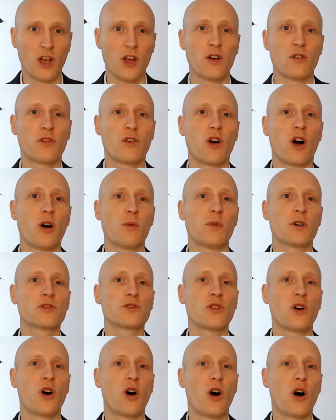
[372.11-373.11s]
for almost
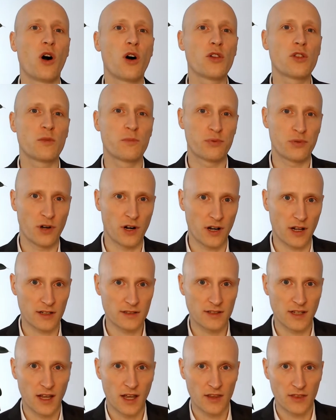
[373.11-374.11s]
all the
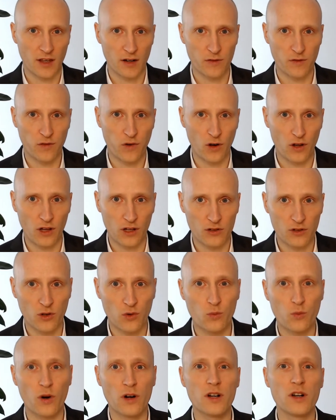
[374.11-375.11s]
products that fall under
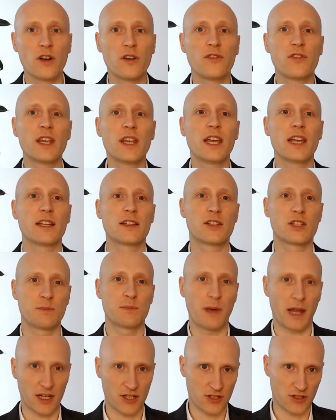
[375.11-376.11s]
one of the
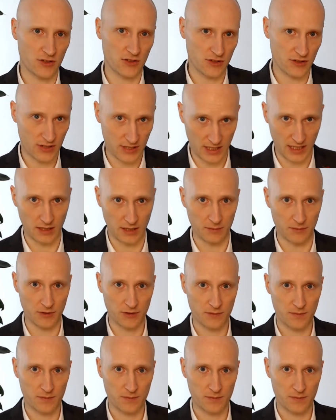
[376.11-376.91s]
inspection schemes.